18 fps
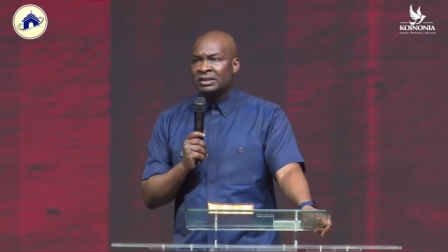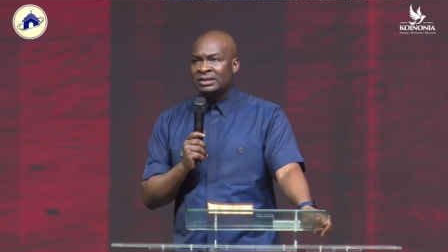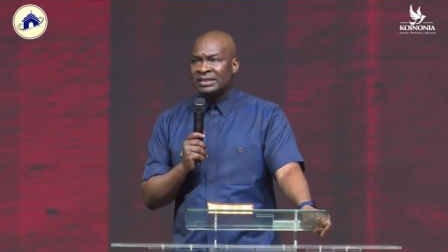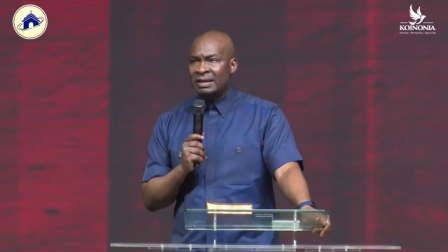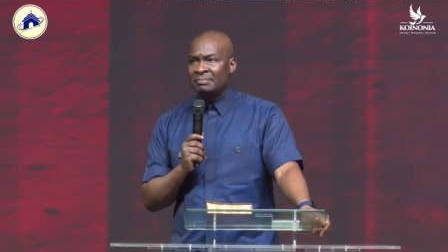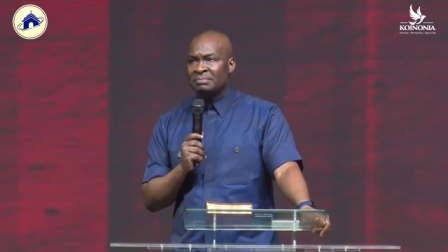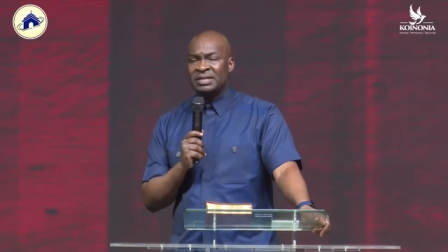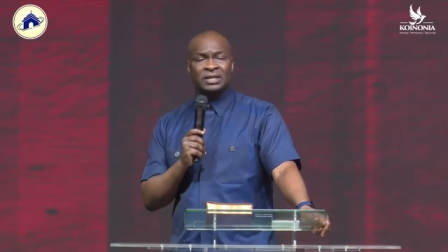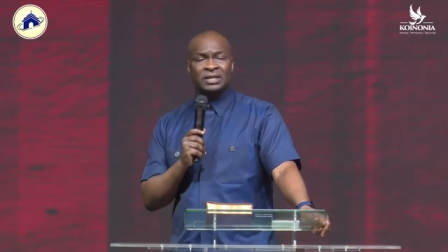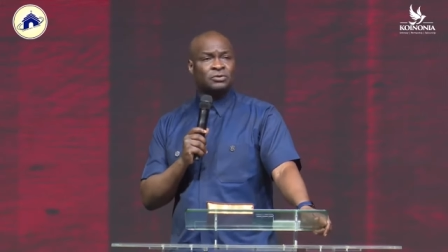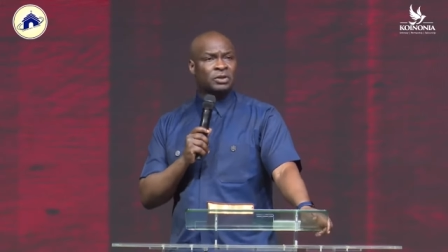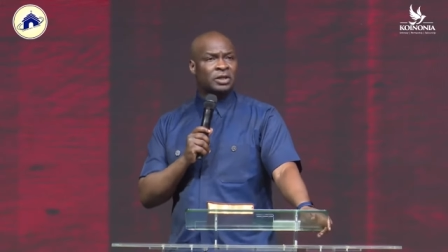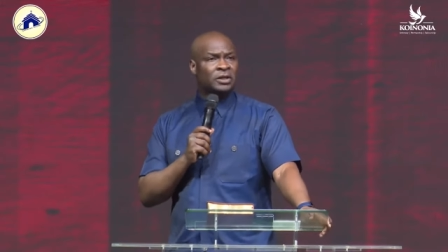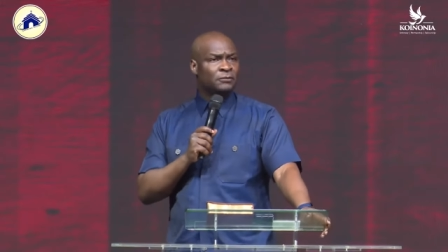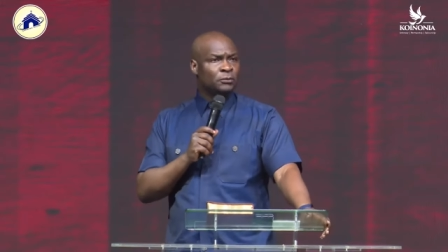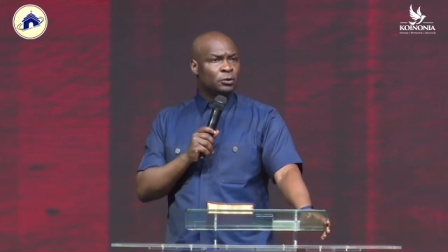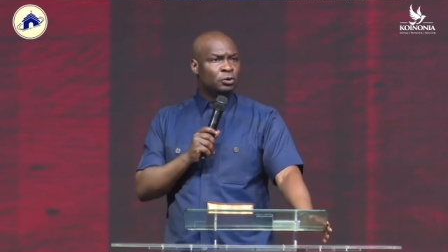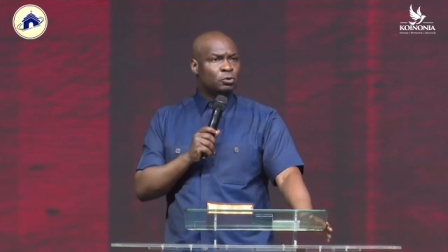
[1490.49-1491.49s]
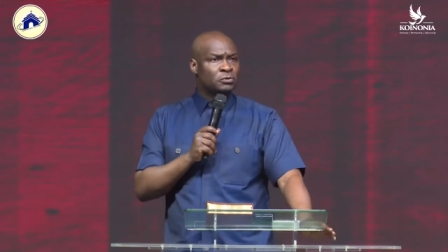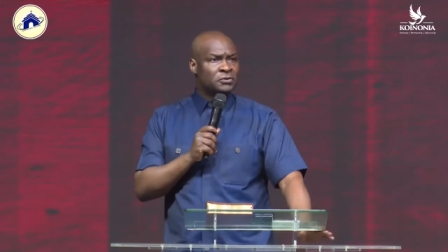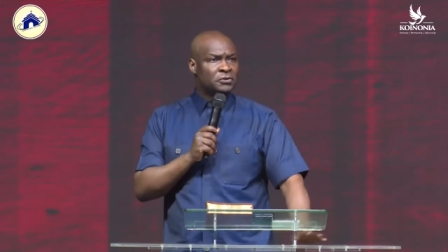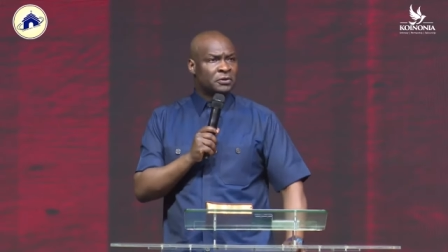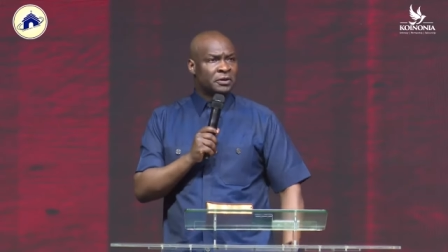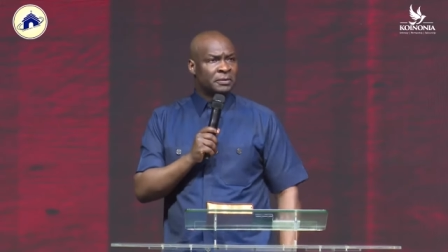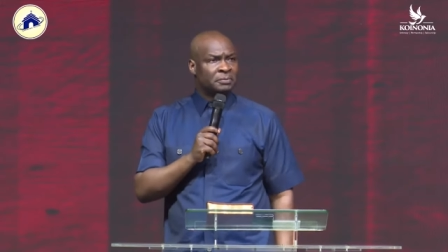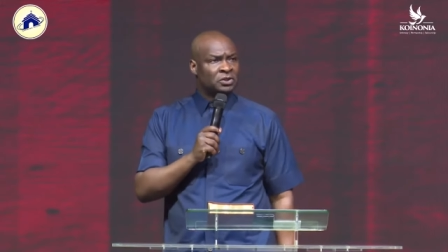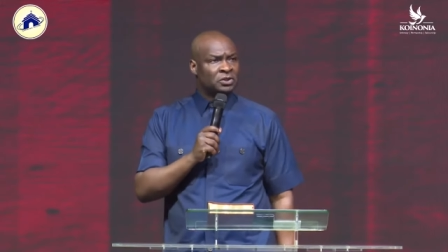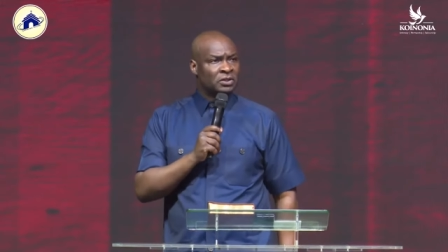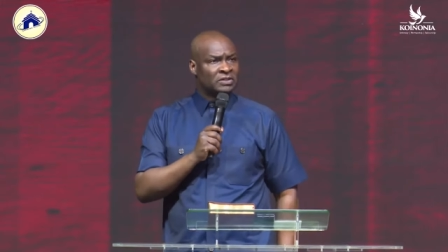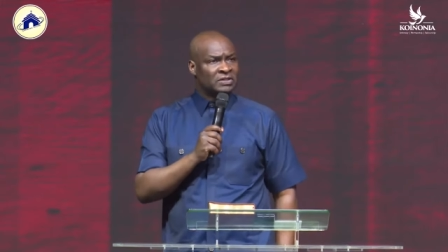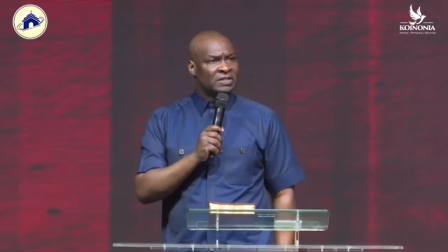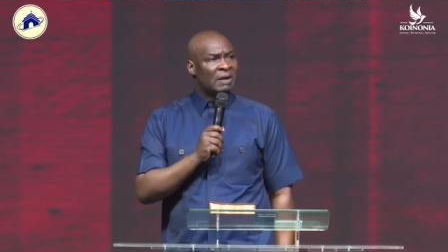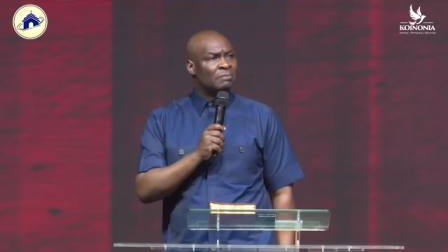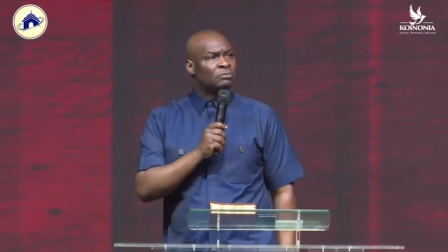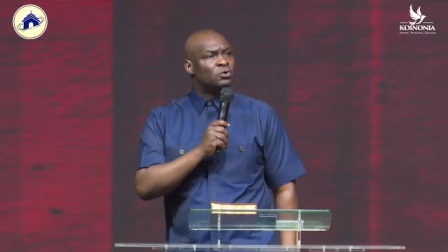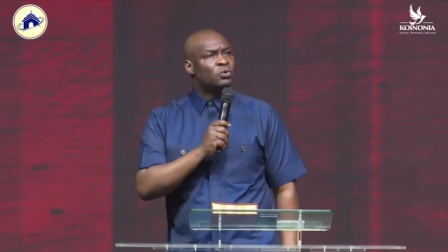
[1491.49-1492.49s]
tempted to give you two scriptures,
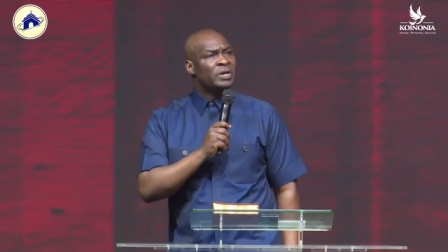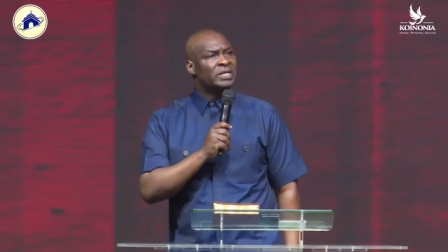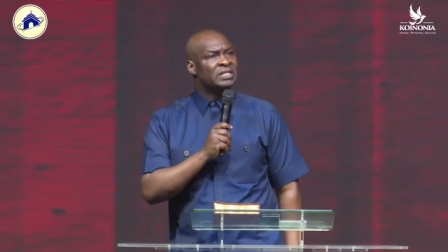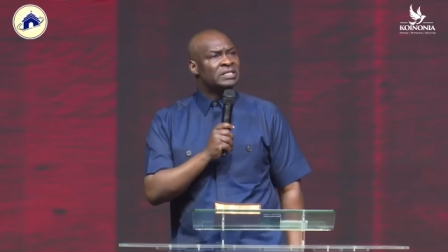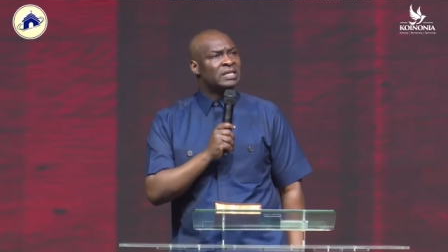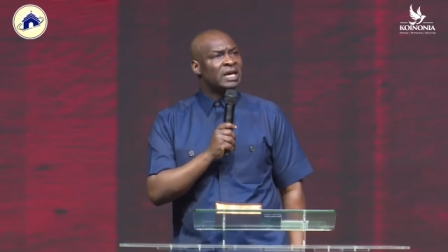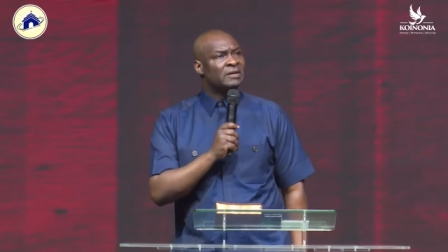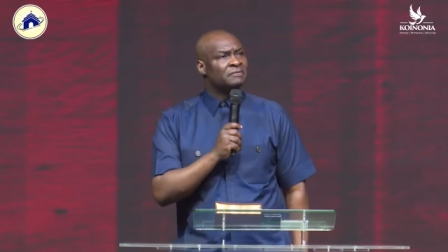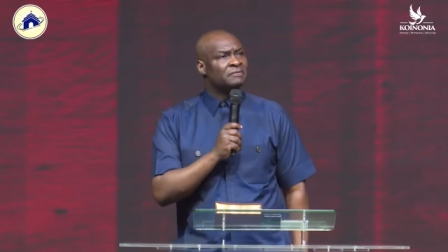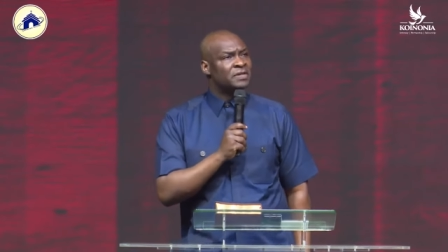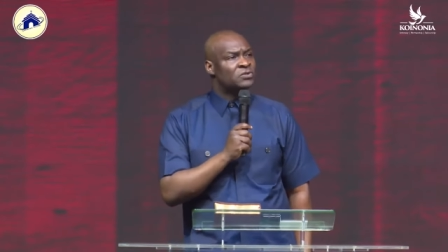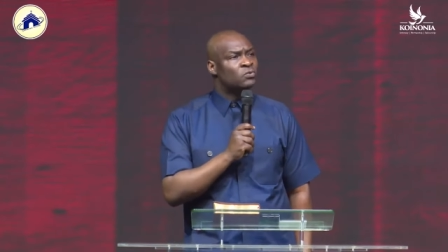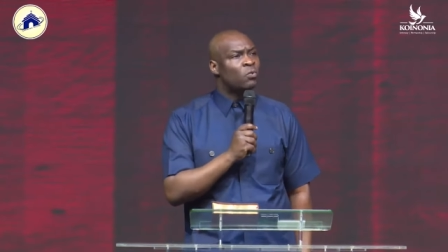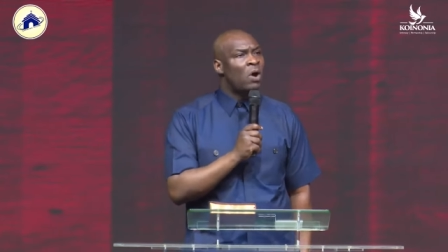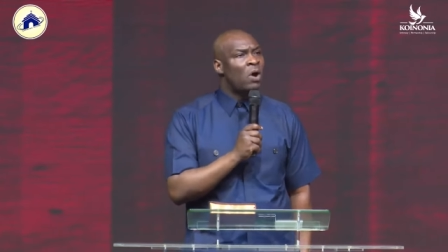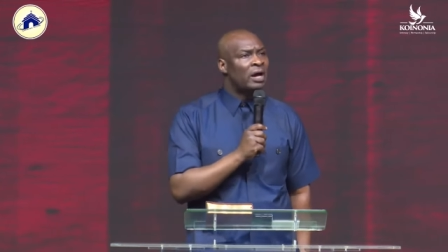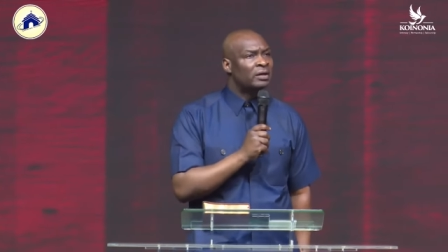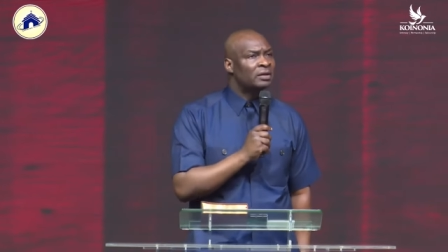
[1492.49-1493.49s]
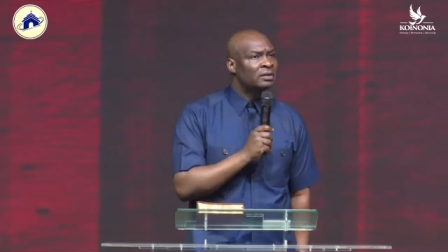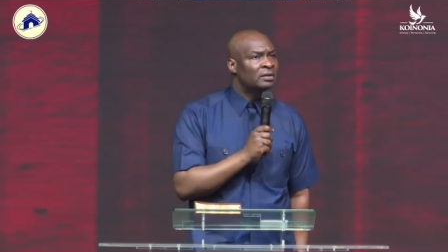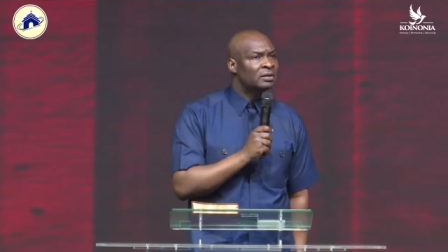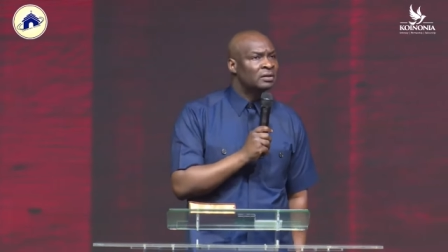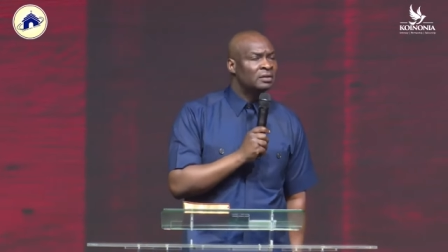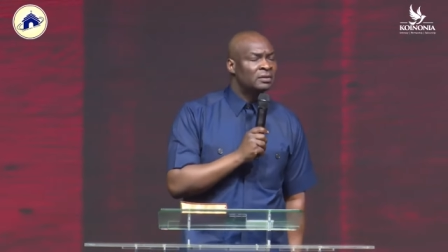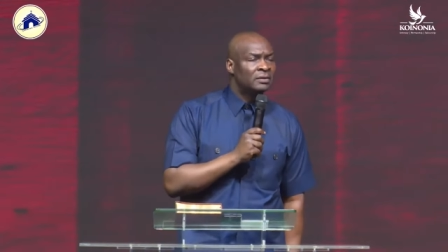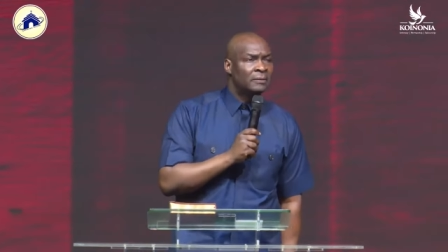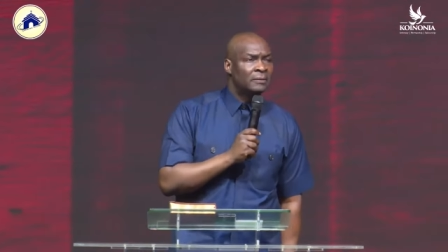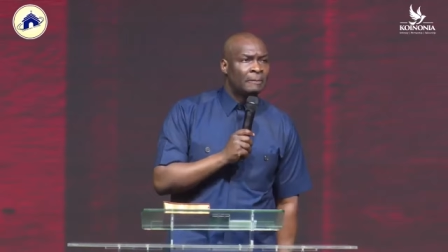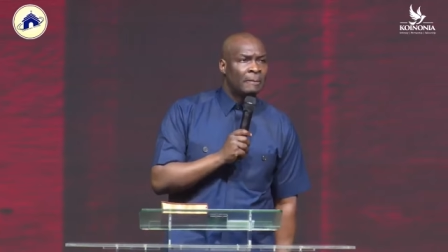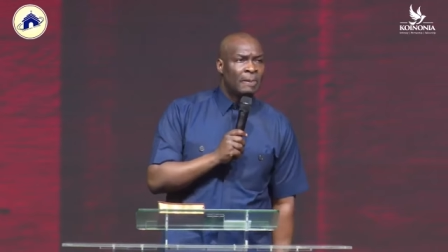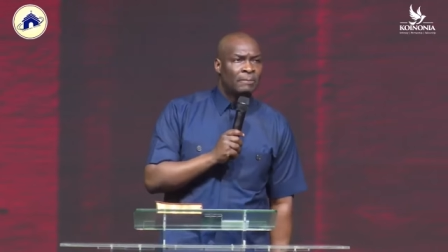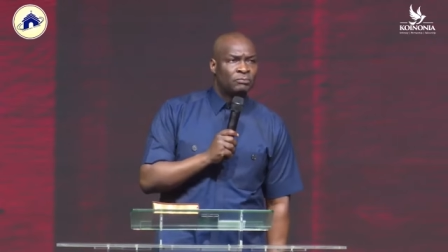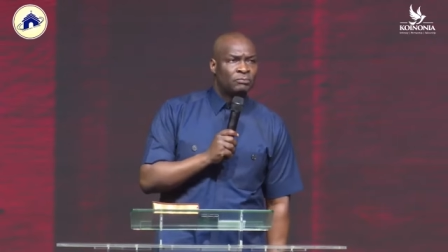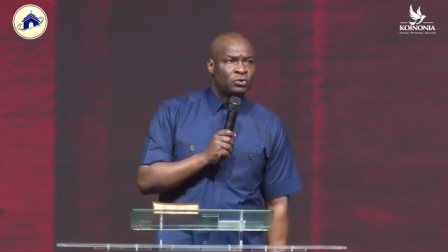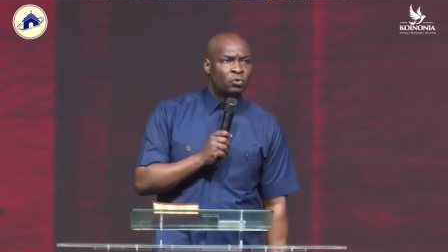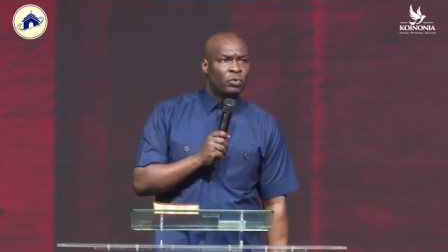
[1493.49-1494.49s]
Psalm twenty and verse one.
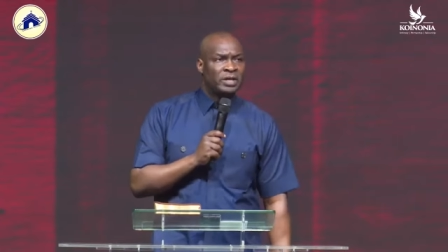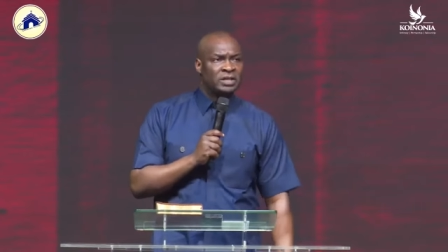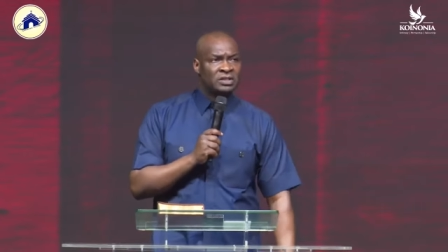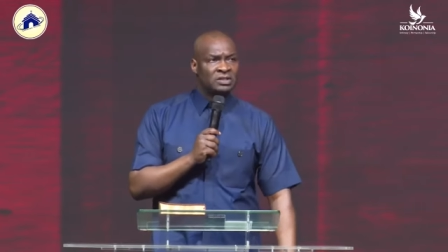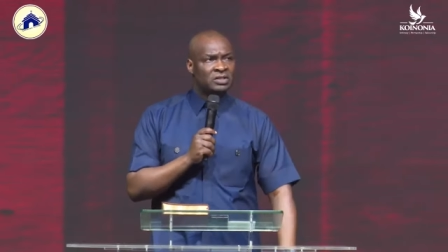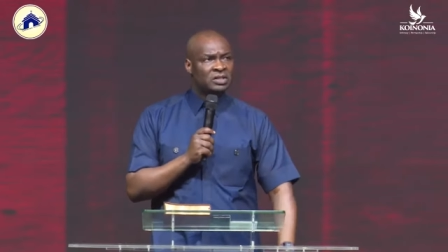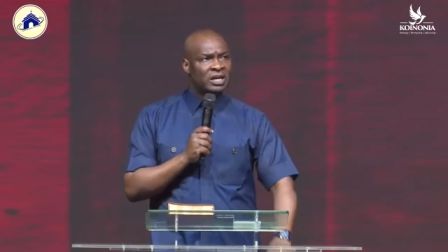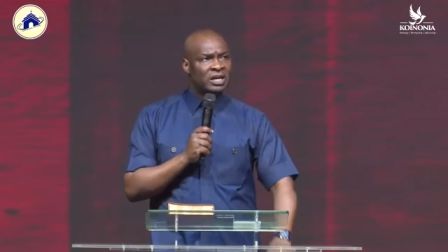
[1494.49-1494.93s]
twenty